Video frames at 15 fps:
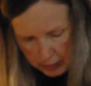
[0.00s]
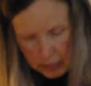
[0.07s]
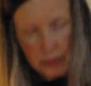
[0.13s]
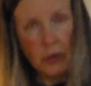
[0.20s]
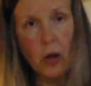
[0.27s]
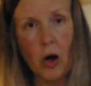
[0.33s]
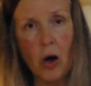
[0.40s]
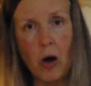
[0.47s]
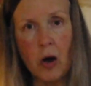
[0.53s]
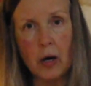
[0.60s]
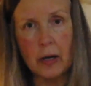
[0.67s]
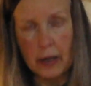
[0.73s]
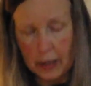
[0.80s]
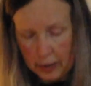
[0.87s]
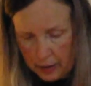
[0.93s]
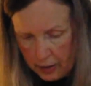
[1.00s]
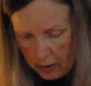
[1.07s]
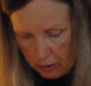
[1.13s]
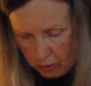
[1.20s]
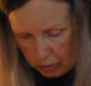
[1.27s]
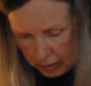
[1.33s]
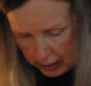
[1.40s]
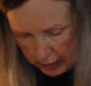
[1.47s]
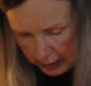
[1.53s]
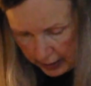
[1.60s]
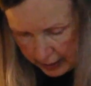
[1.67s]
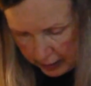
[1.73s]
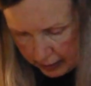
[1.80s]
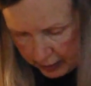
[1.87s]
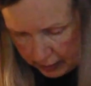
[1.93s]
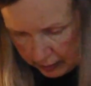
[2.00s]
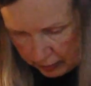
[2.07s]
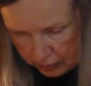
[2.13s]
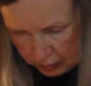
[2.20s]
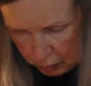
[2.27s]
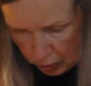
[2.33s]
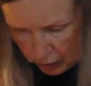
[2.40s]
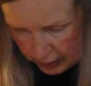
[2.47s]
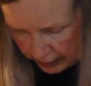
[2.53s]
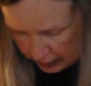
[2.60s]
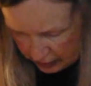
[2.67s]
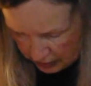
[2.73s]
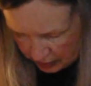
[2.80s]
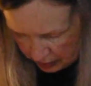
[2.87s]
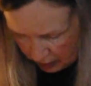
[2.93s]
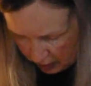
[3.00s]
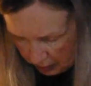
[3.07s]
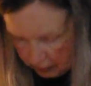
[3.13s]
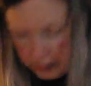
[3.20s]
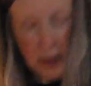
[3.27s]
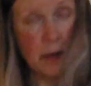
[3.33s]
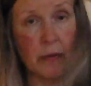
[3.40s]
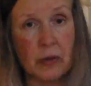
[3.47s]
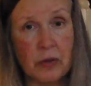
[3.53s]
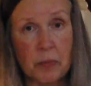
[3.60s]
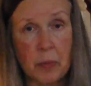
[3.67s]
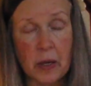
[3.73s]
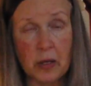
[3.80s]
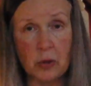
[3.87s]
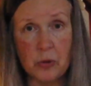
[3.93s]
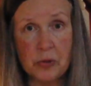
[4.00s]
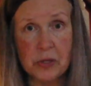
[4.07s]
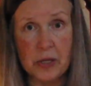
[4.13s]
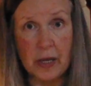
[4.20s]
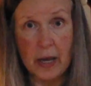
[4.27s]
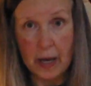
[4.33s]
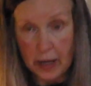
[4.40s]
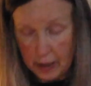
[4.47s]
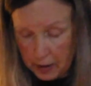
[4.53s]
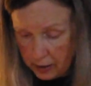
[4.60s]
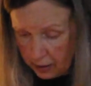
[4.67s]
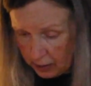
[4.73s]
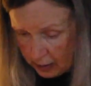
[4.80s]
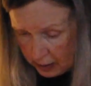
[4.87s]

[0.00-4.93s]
long and narrow, and I like that, so it's more like a scarf. That one's by Lucy Haig.